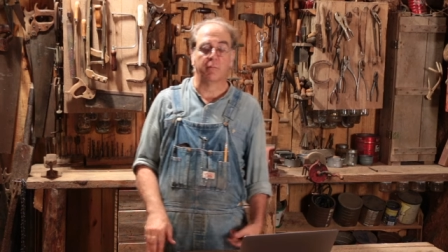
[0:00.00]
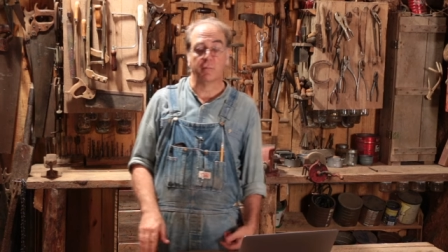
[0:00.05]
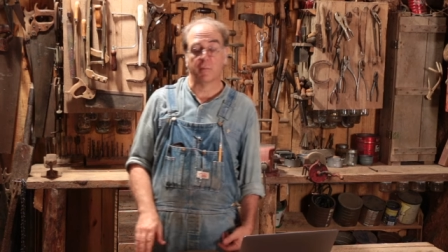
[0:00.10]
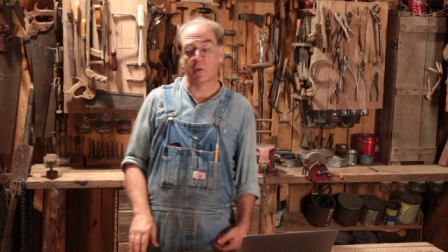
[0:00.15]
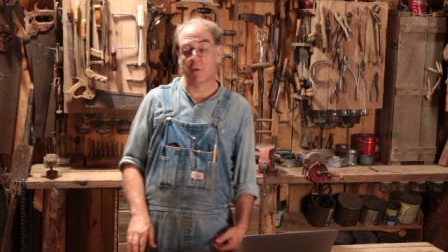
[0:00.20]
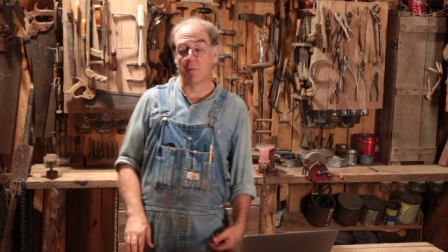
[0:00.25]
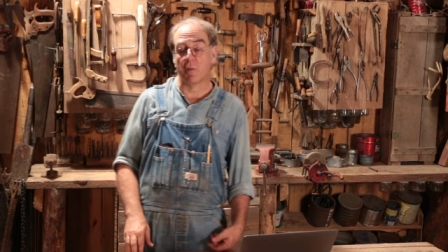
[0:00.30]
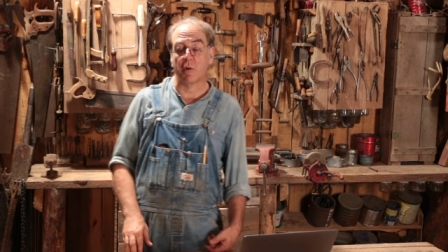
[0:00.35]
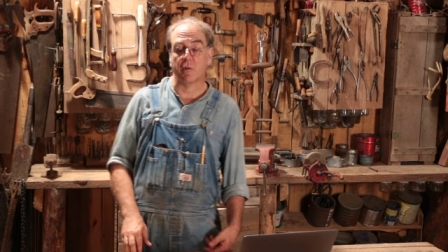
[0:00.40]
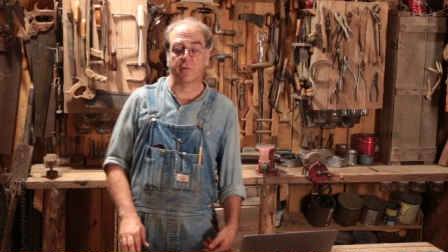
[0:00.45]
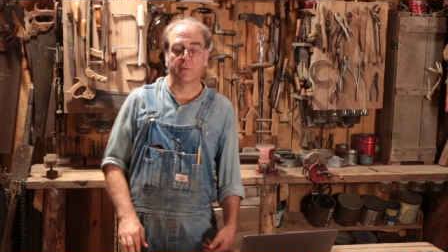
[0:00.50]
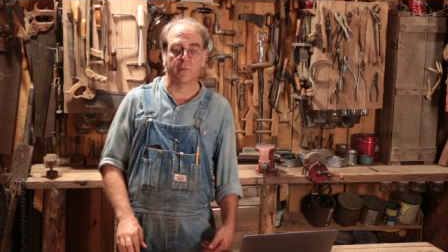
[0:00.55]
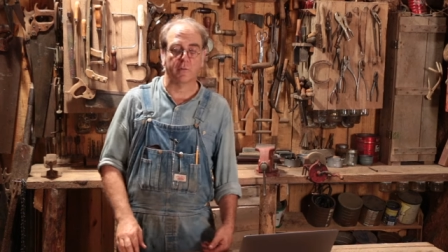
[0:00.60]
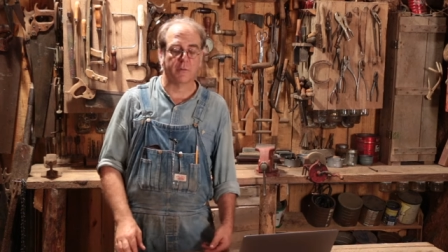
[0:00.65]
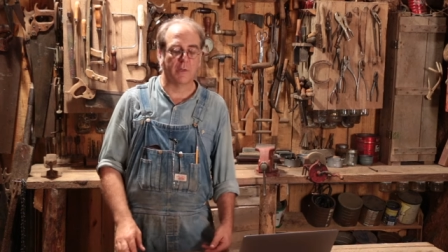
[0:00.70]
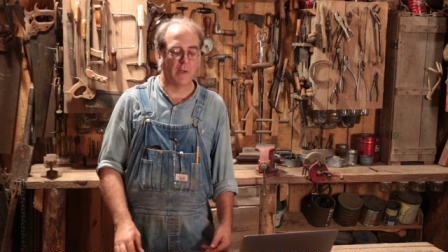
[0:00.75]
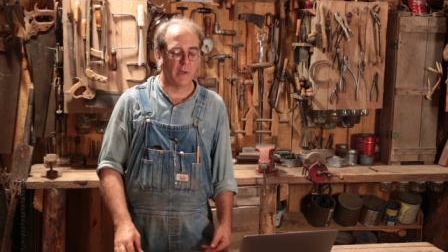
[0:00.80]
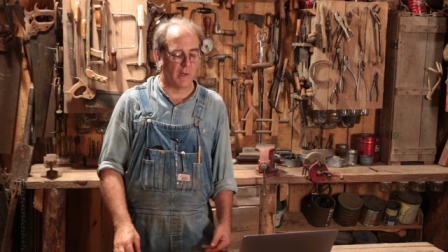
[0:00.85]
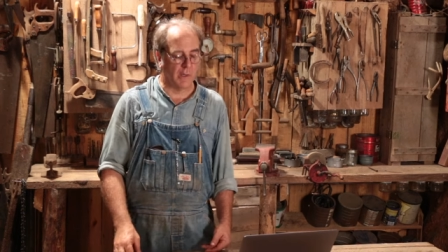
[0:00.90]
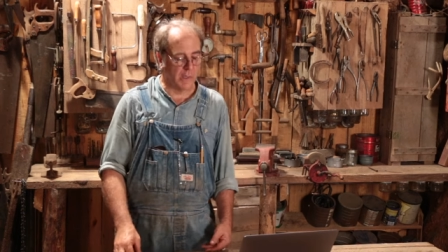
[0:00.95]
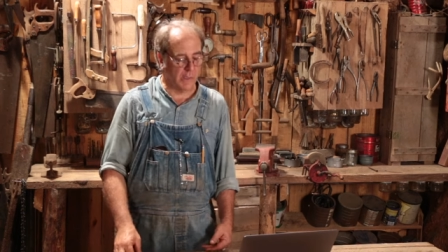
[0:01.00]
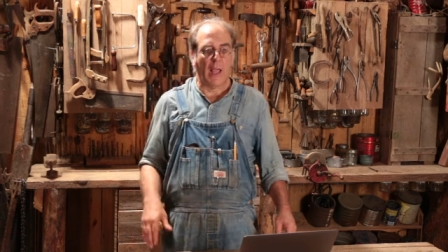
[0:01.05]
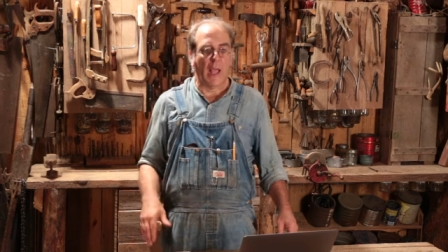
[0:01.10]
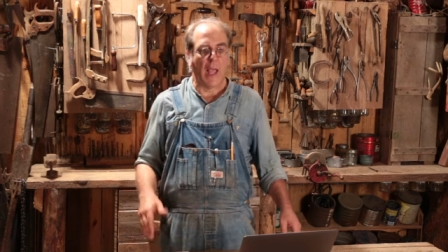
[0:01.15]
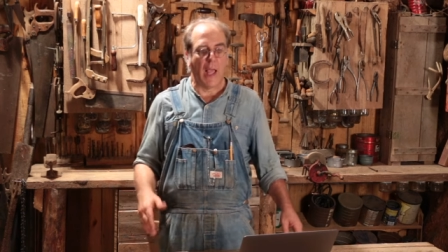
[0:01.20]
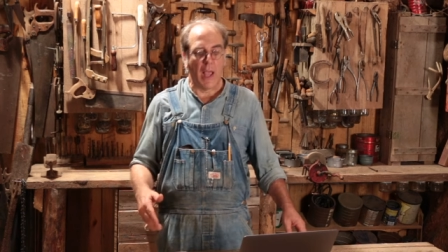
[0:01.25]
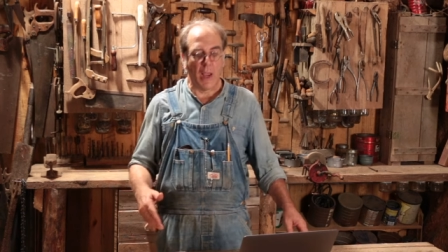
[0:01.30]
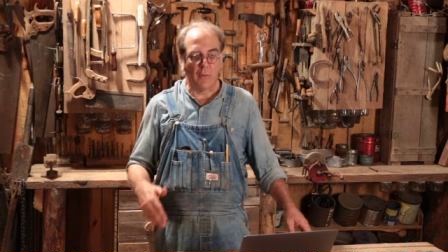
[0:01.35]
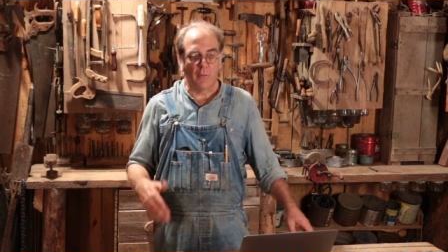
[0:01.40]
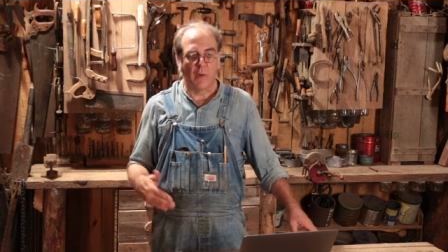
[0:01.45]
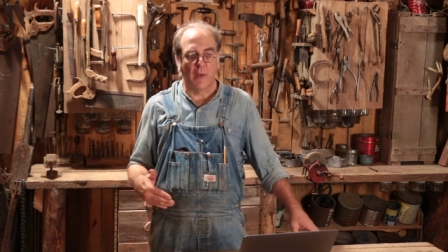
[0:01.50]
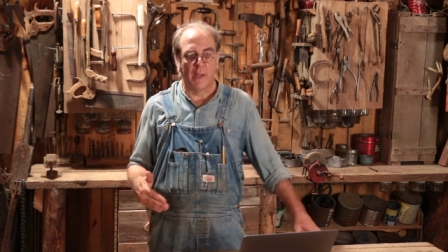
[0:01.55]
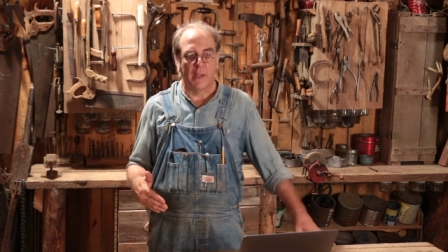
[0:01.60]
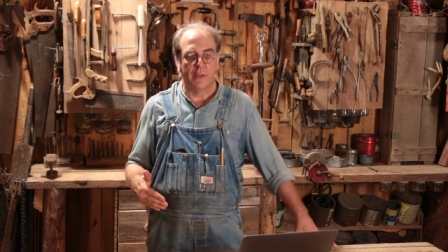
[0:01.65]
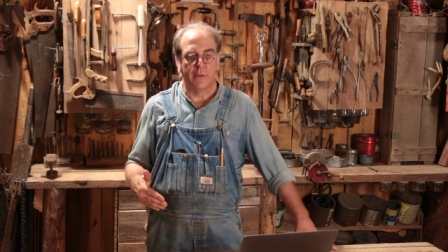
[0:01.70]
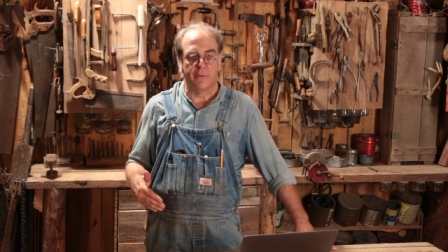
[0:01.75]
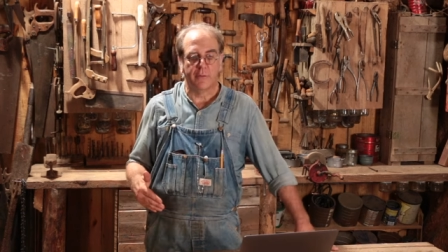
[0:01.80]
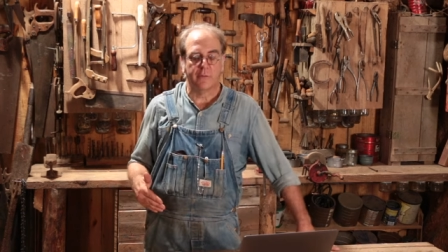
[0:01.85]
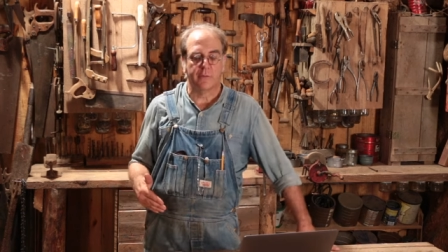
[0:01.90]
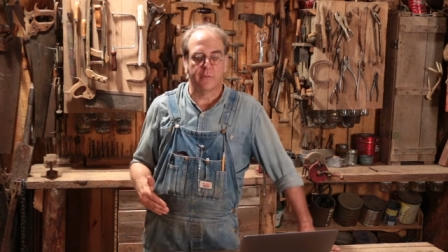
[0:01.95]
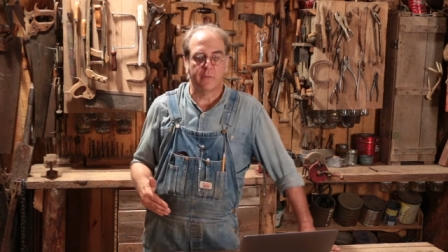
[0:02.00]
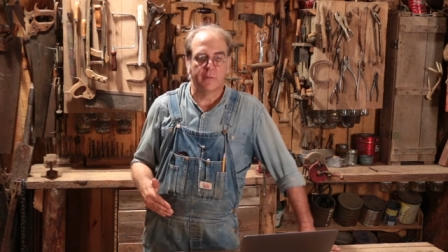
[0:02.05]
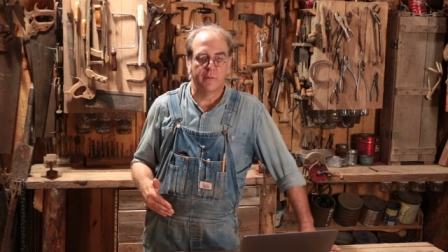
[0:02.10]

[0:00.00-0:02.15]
commercial dairy. I raise